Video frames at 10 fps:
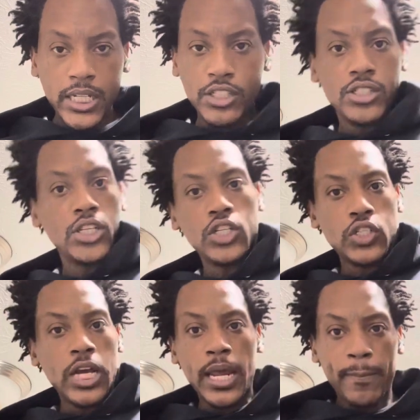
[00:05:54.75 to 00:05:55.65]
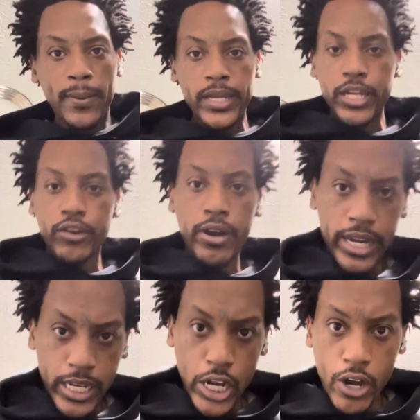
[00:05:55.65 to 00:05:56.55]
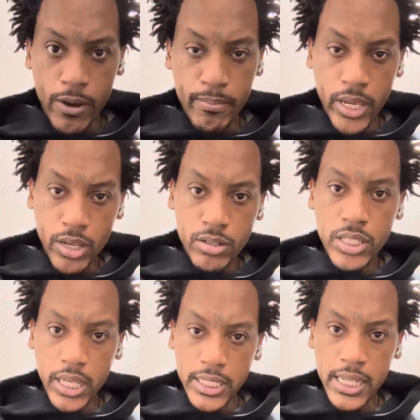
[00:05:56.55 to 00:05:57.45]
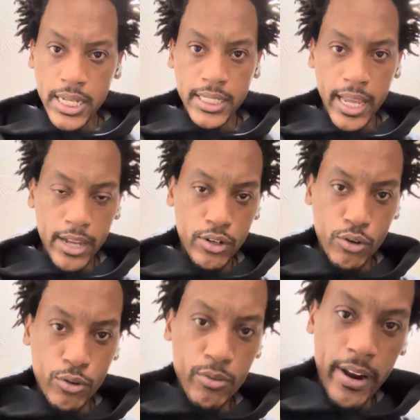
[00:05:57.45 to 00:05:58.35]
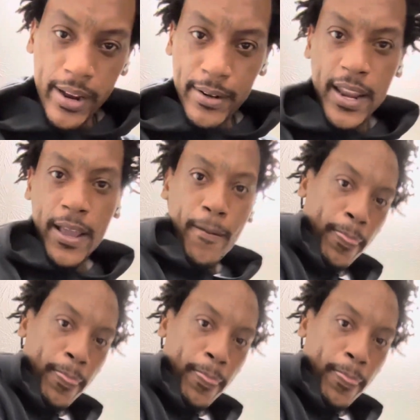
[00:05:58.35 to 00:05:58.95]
She taught you how to pay your credit card bills, things like that. Cool, right? Now,